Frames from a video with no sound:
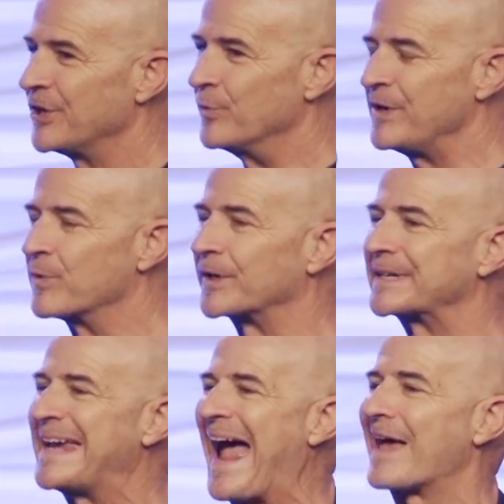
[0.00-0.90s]
we
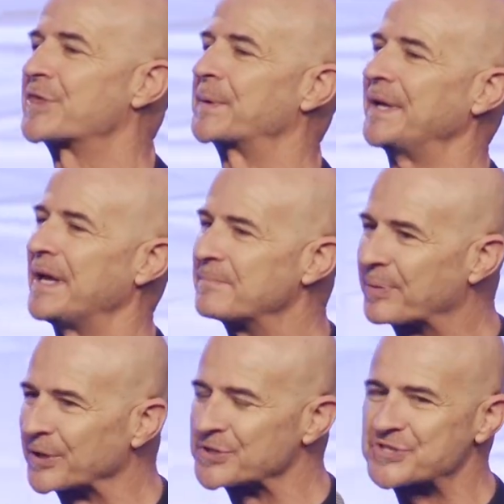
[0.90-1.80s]
weren't gathering in
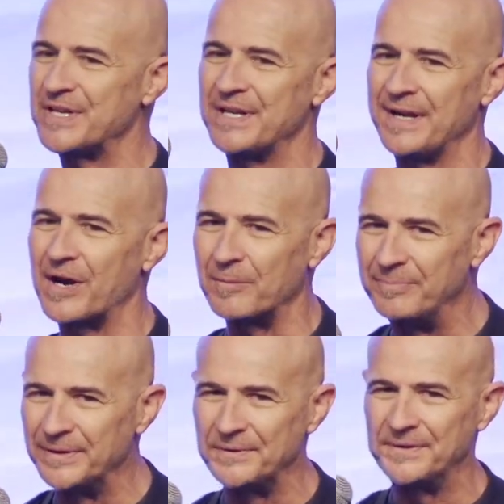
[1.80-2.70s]
person in our
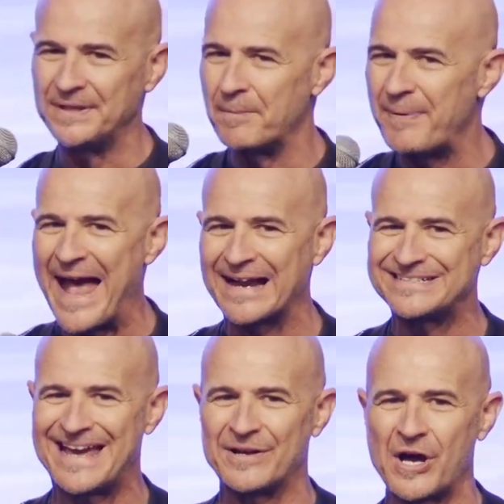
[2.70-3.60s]
building, a
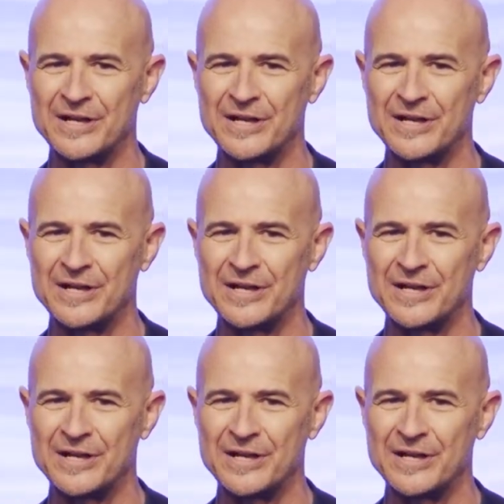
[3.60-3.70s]
packed out